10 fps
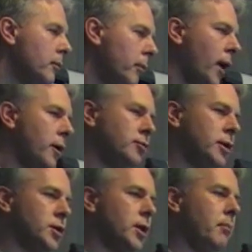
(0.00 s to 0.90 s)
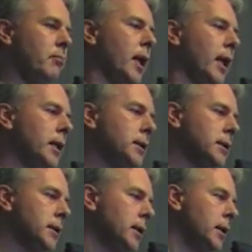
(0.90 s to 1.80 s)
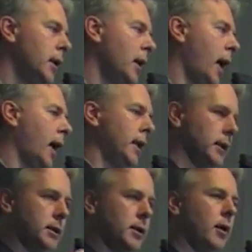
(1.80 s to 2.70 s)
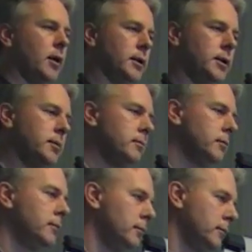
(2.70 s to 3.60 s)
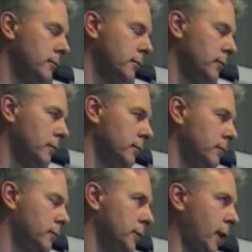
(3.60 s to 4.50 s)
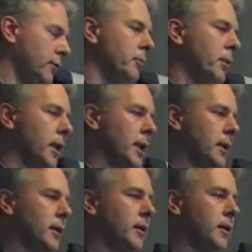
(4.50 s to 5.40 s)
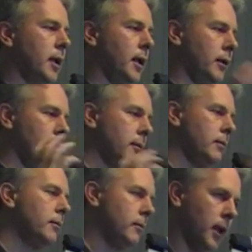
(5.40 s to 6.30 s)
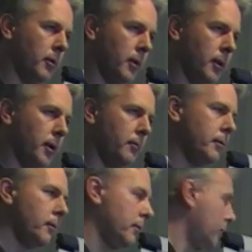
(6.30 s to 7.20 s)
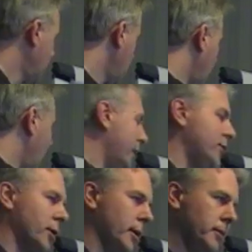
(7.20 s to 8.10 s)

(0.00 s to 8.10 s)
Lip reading: about 110 minutes, and it stars Sandra Bullock and blah blah blah. Literal.